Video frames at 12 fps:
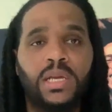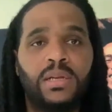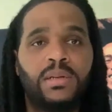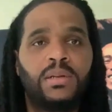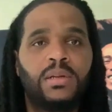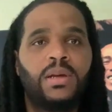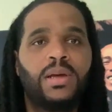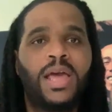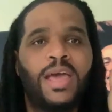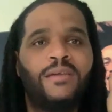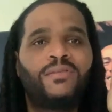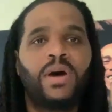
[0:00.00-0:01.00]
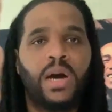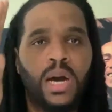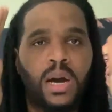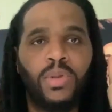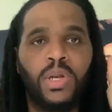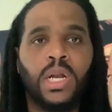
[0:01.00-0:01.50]
thing ever
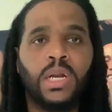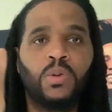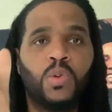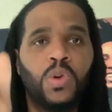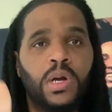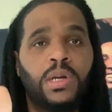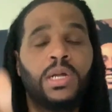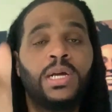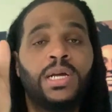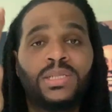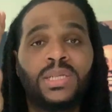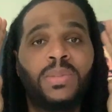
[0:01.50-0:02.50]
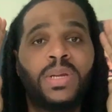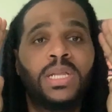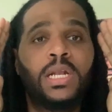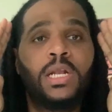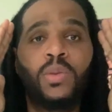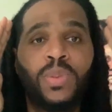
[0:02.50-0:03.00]
happening in the world. And so I'm
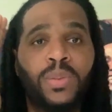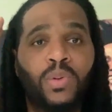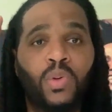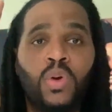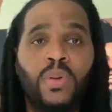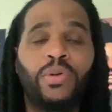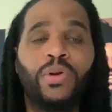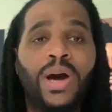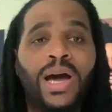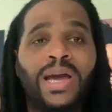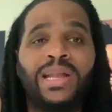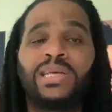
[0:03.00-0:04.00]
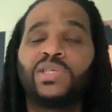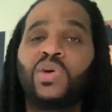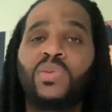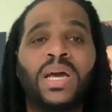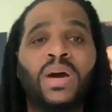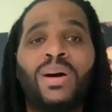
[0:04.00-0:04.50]
telling the people, open the eye, that's
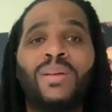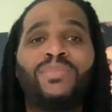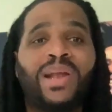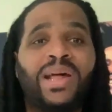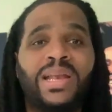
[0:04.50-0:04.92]
something I want